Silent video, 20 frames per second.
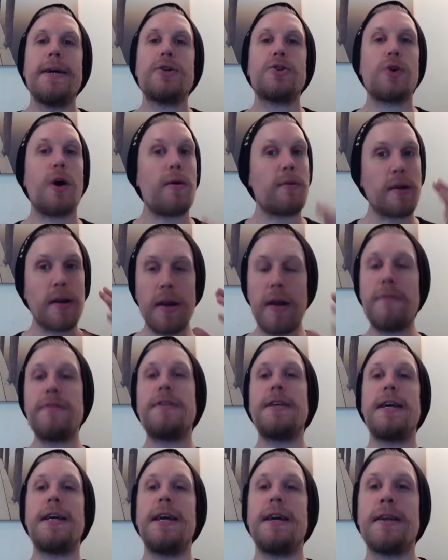So I'd love
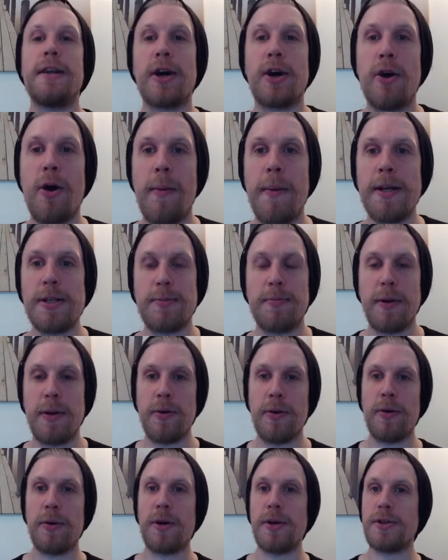to hear in the comments
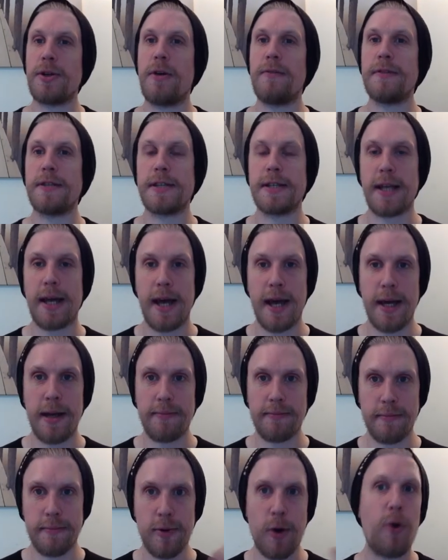below because obviously
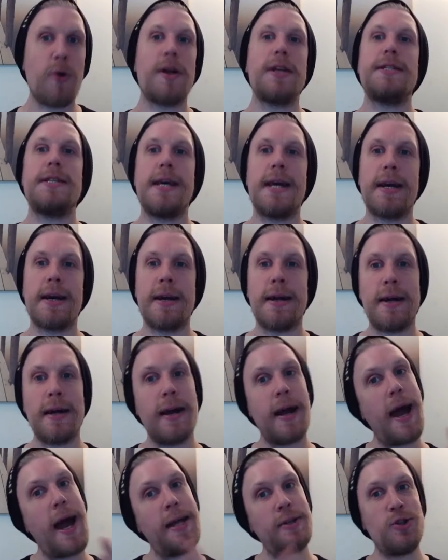Corey Taylor
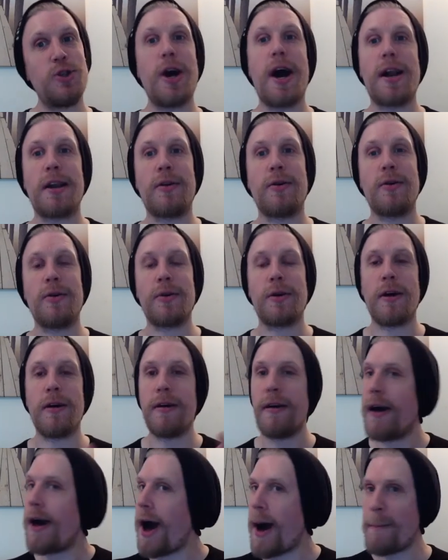and Chad Kroeger
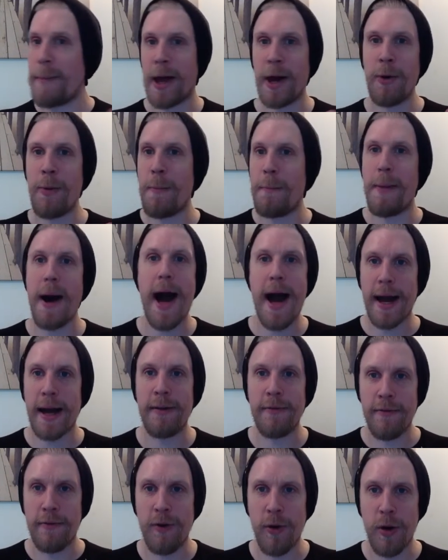have been going back
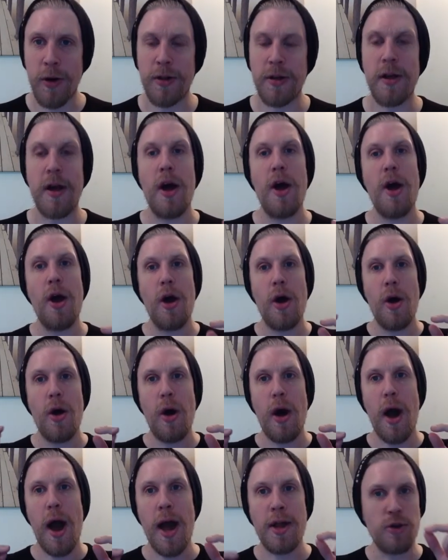and forth.
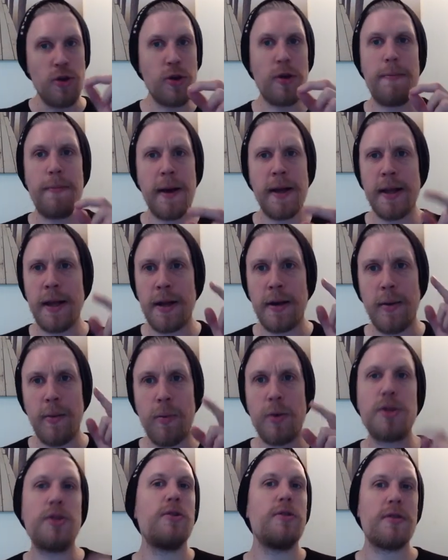In your opinion,
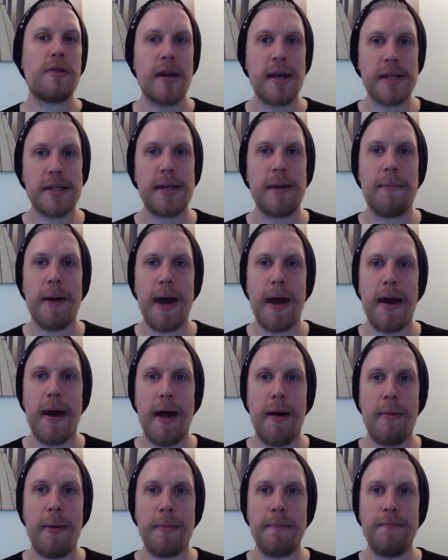what do you think is the better
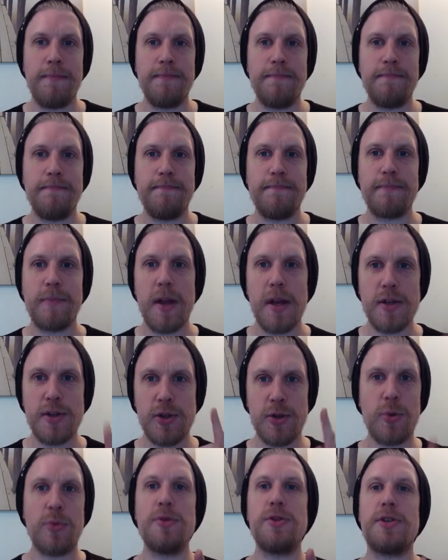album?
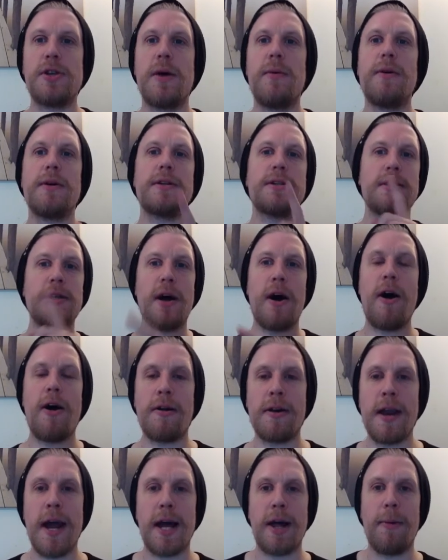Stone Sours or
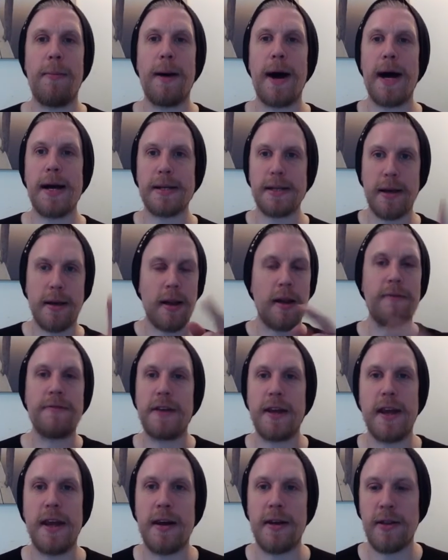Nickelback's? I'd love
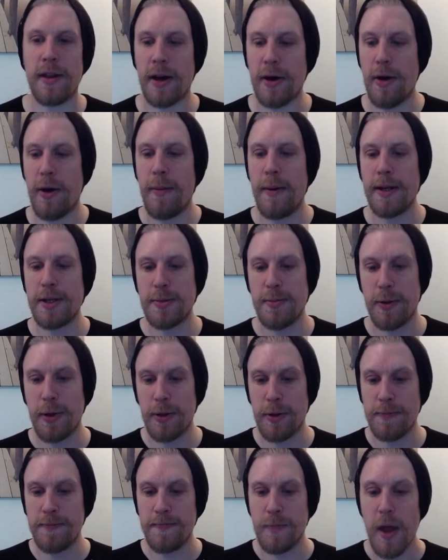to hear in the comments below.